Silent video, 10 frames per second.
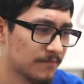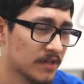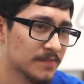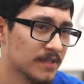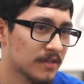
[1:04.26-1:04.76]

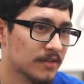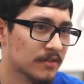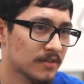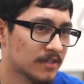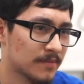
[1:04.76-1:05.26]
Freshman year,
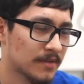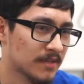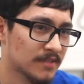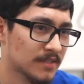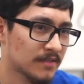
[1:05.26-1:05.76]
you learn
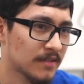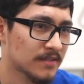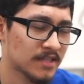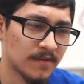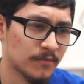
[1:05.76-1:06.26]
terminology.
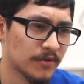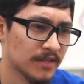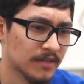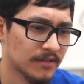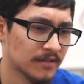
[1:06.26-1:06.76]
Sophomore
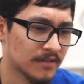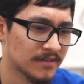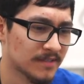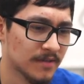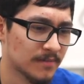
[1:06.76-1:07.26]
year, you
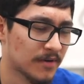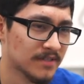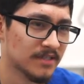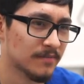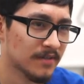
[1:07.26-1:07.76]
learn some other
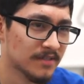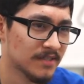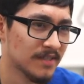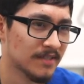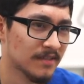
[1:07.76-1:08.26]
parts of
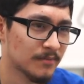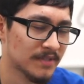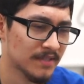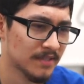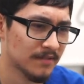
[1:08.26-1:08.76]
terminology and a little
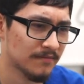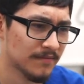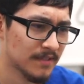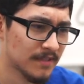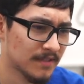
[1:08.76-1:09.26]
bit of,
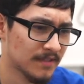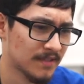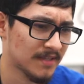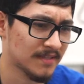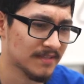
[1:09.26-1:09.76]

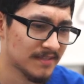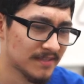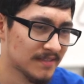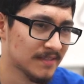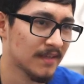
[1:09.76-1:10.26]
uh, I think, diseases.